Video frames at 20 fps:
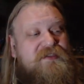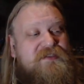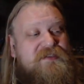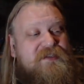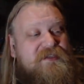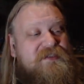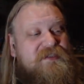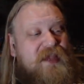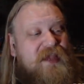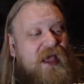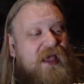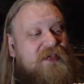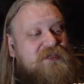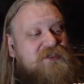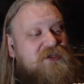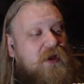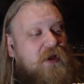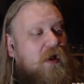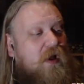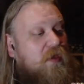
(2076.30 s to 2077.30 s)
this is a
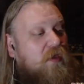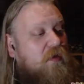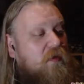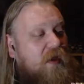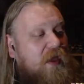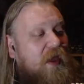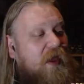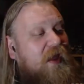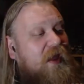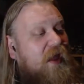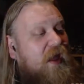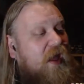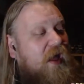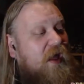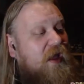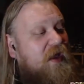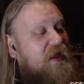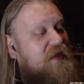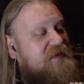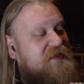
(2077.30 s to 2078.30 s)
stash all the way.
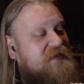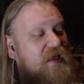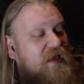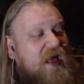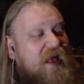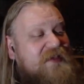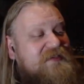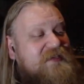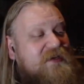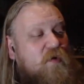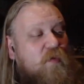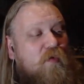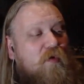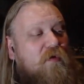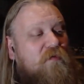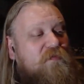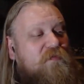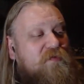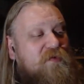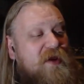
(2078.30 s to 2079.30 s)
It's classic
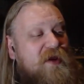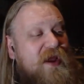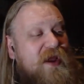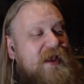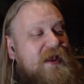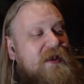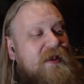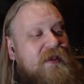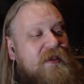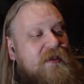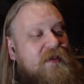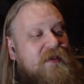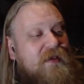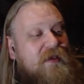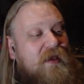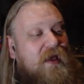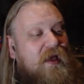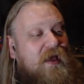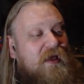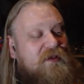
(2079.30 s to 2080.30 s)
Wolverine,
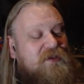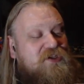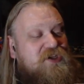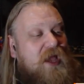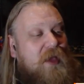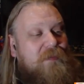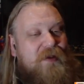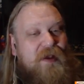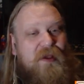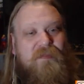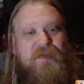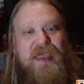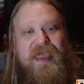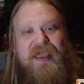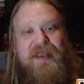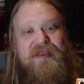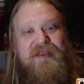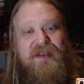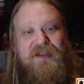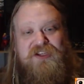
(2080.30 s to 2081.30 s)
chopping up
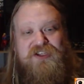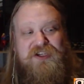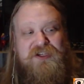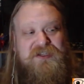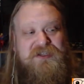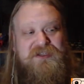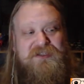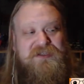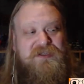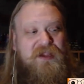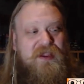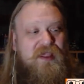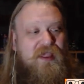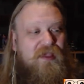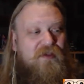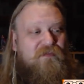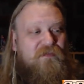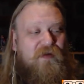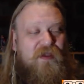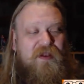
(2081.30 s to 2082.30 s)
hand ninjas,
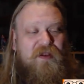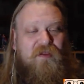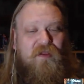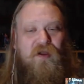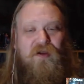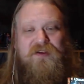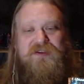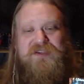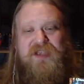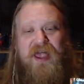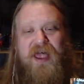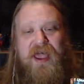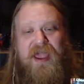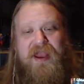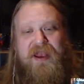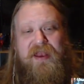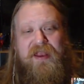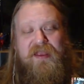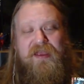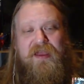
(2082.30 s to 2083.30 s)
fighting
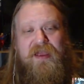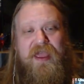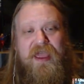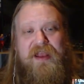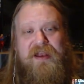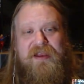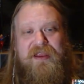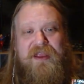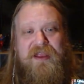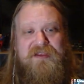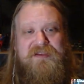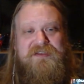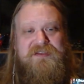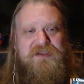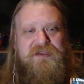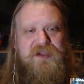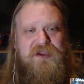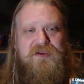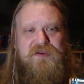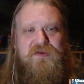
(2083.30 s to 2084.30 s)
alongside and against
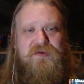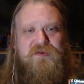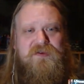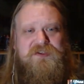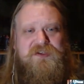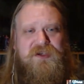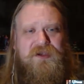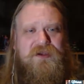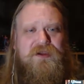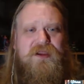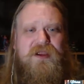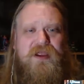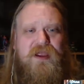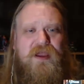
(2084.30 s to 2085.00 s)
the Yakuza.